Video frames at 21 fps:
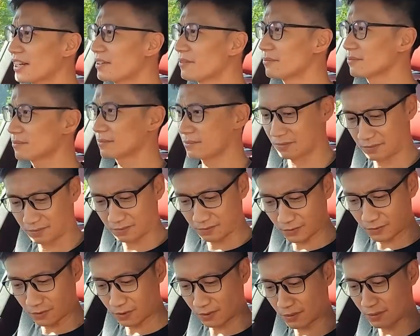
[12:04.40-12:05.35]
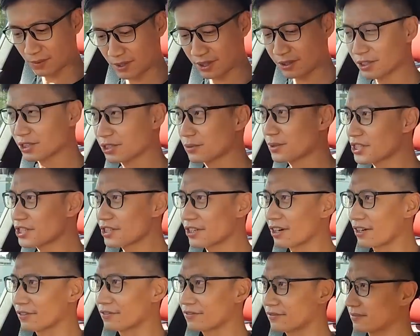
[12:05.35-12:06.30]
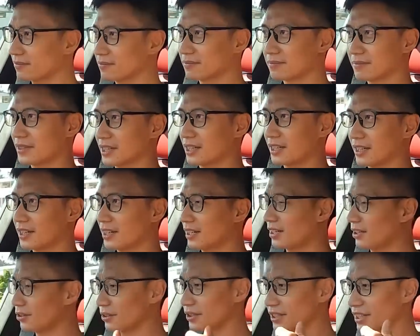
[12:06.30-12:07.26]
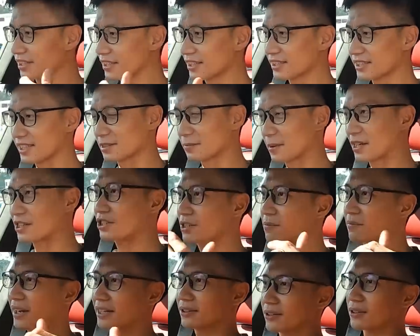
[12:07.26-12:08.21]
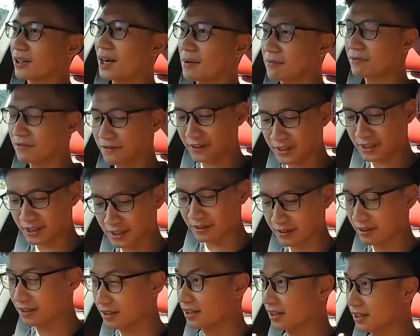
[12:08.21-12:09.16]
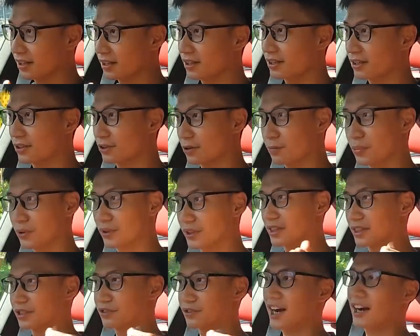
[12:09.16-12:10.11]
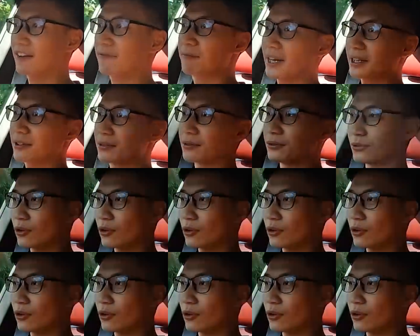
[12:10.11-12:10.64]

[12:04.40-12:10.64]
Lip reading: then, when you switch it off, you turn the suspension back to comfort, you put the drive back to